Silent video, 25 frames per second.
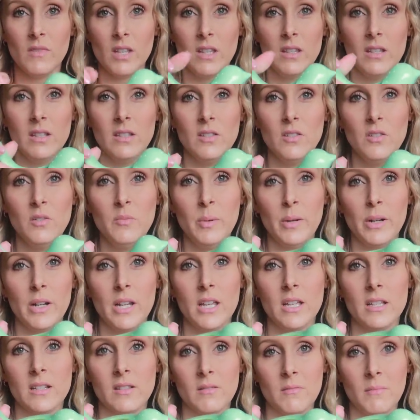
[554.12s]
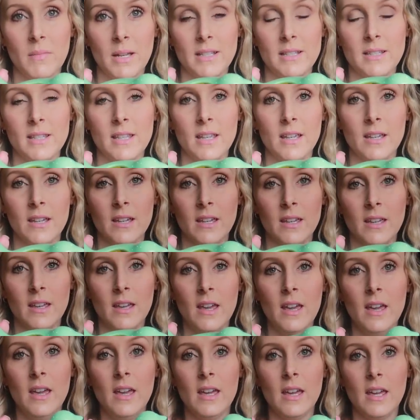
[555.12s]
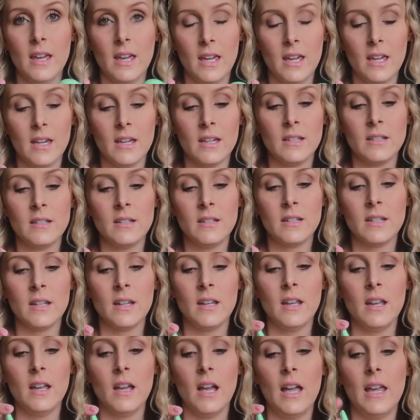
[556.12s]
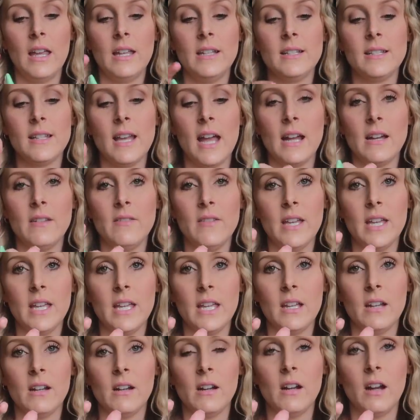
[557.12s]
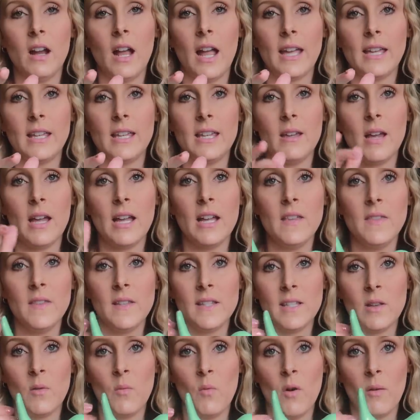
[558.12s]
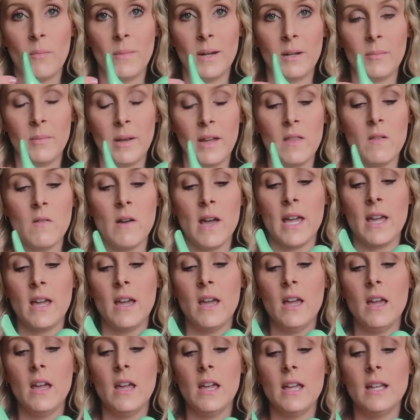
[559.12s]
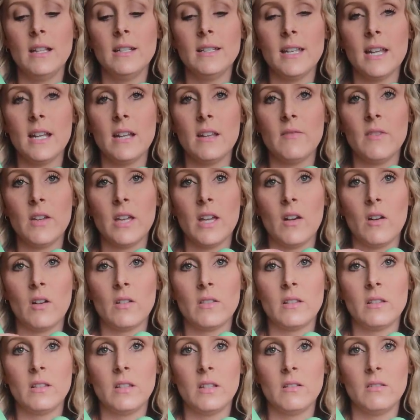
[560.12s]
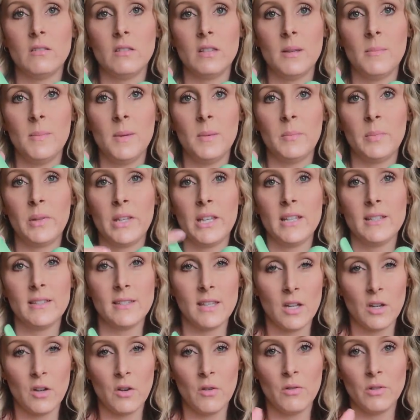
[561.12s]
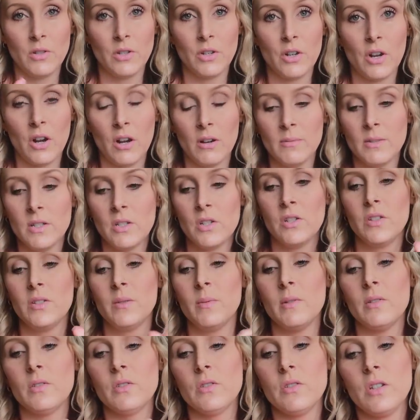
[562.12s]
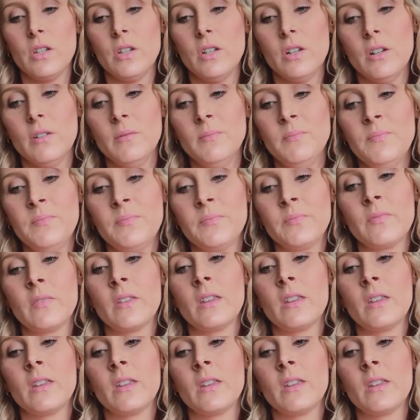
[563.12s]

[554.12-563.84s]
this little birdie is on my sink and inside of it here, I, keep, I got this at Walmart by the way. Inside of it are the little lemon plinks that go in your garbage disposal, you know.